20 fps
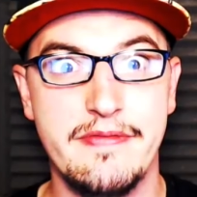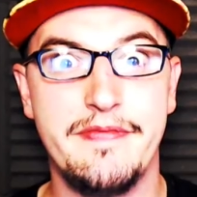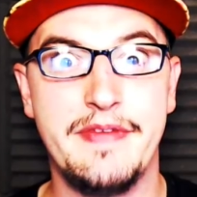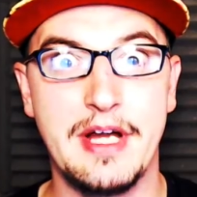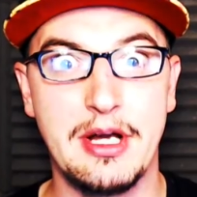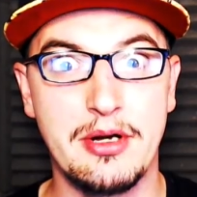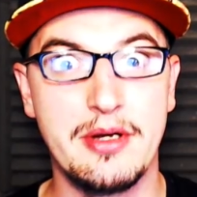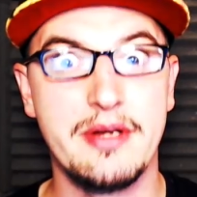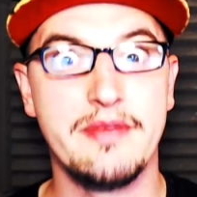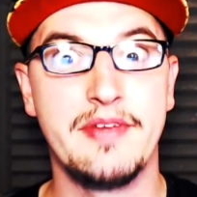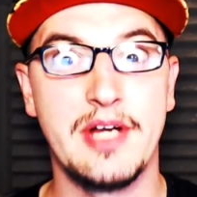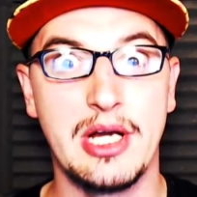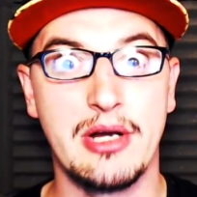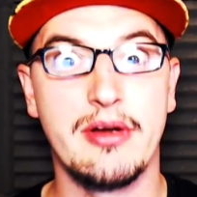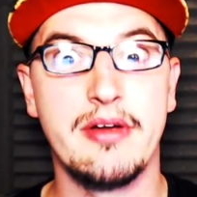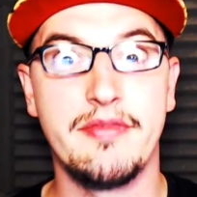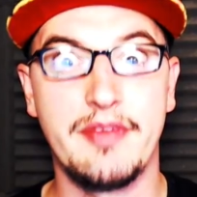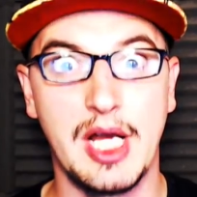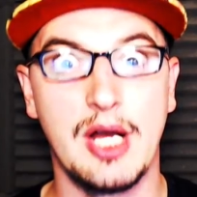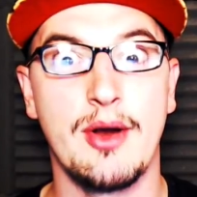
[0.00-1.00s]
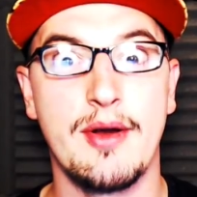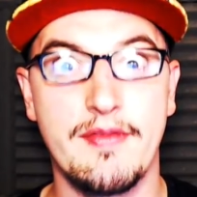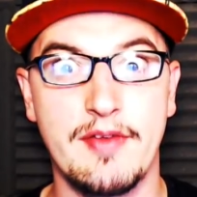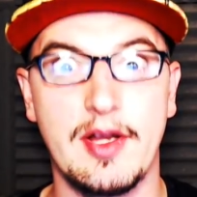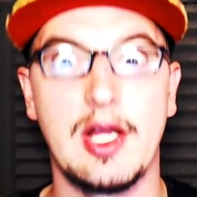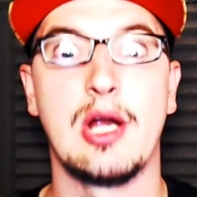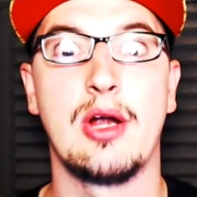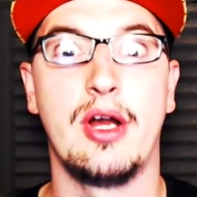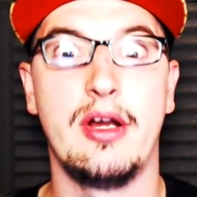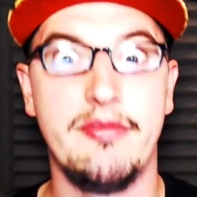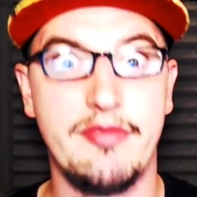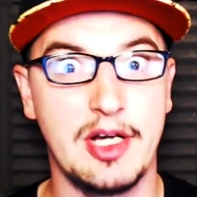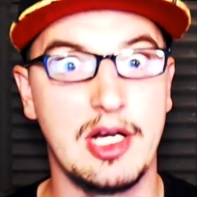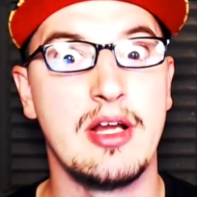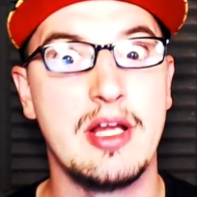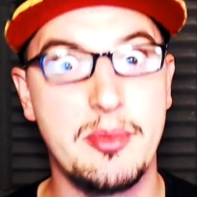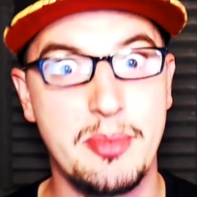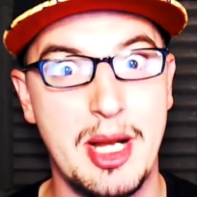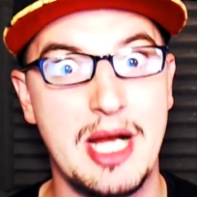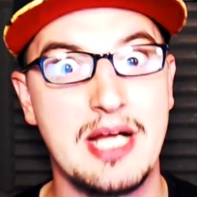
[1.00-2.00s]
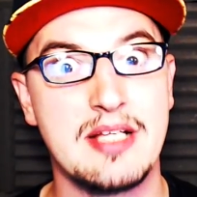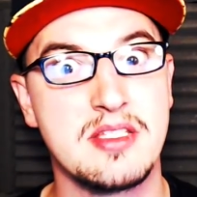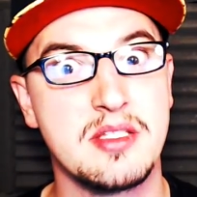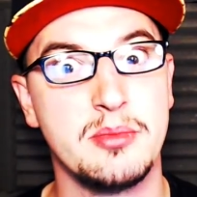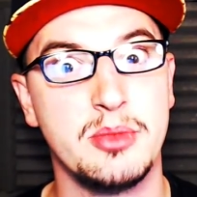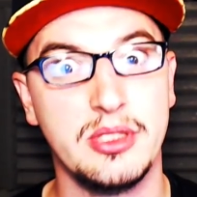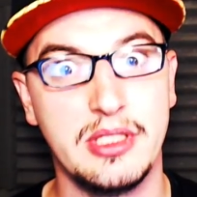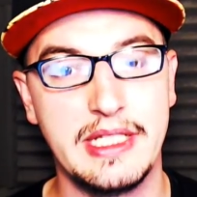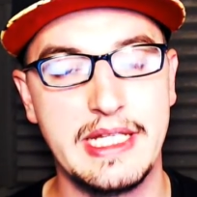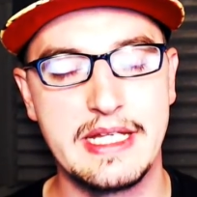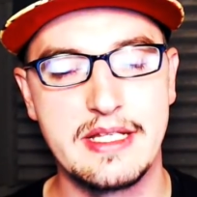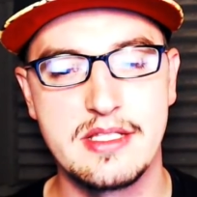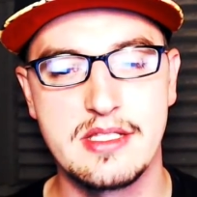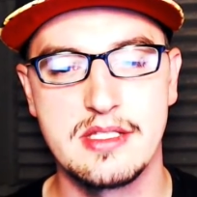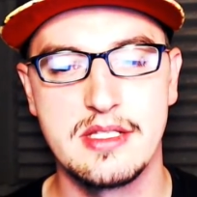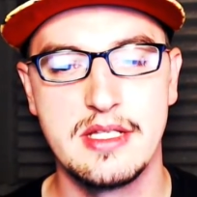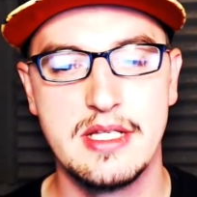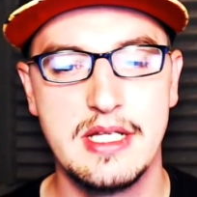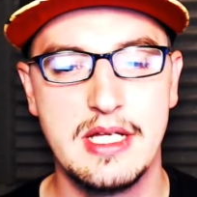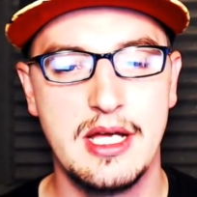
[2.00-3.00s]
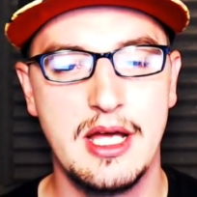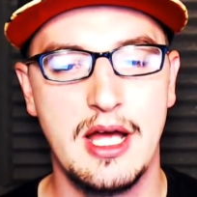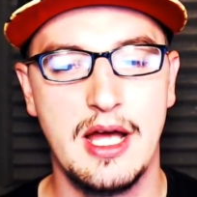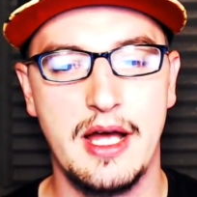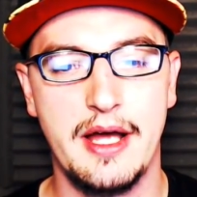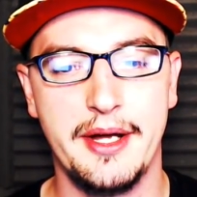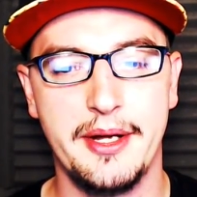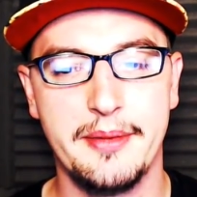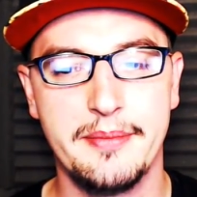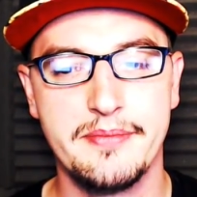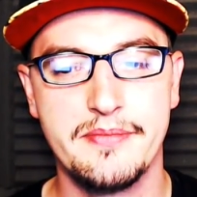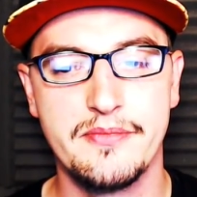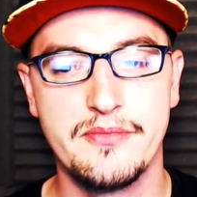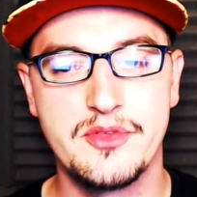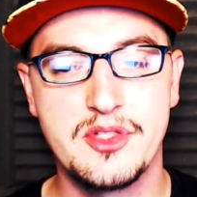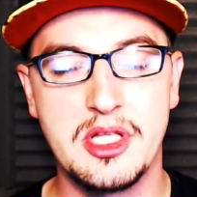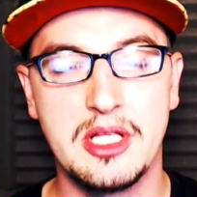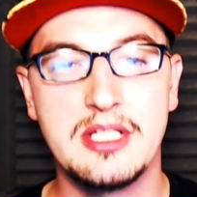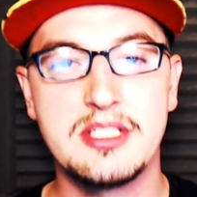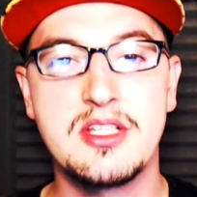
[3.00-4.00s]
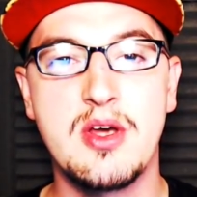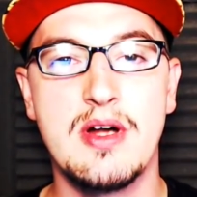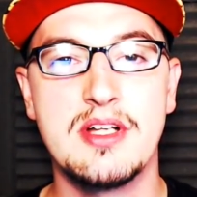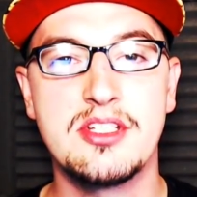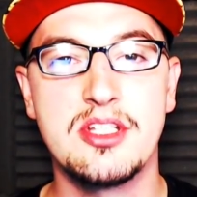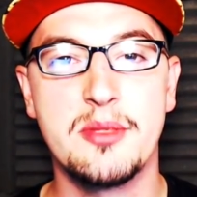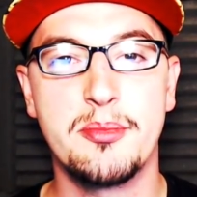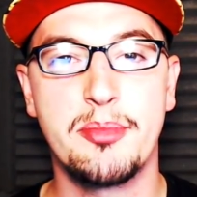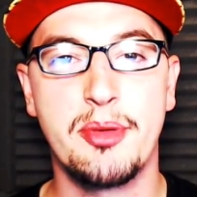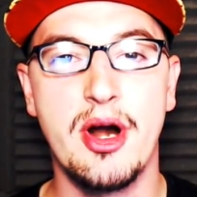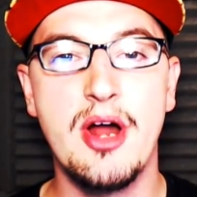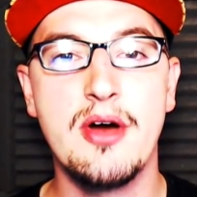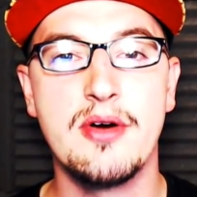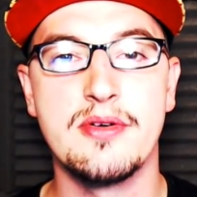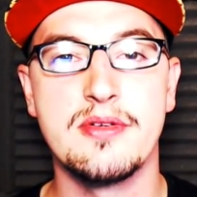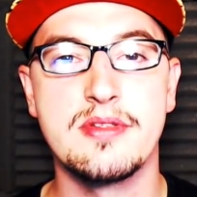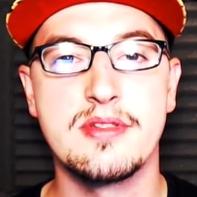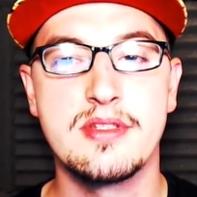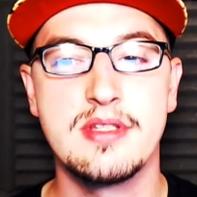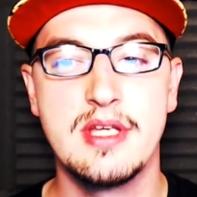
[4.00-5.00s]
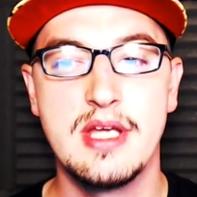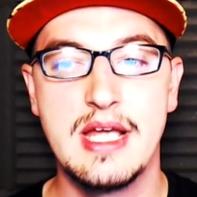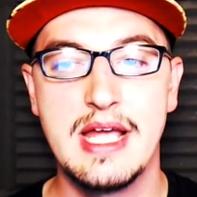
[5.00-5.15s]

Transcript: very, very, very, very, very possible leaks. Um, so let's go on to the pros.